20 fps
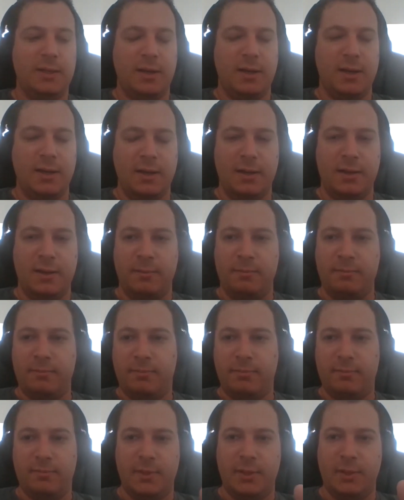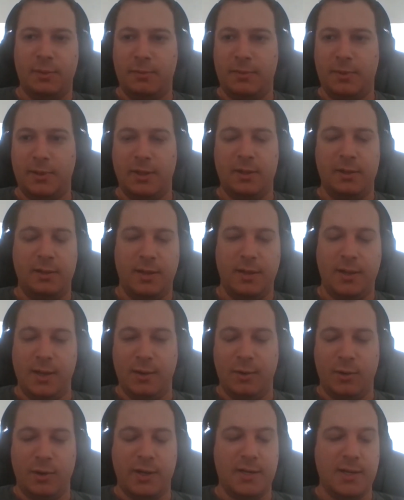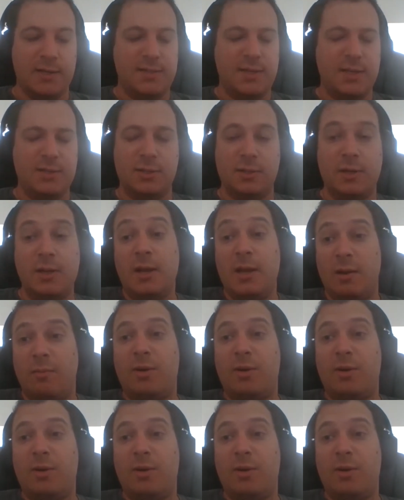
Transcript: Uh, you know, in, in the organization.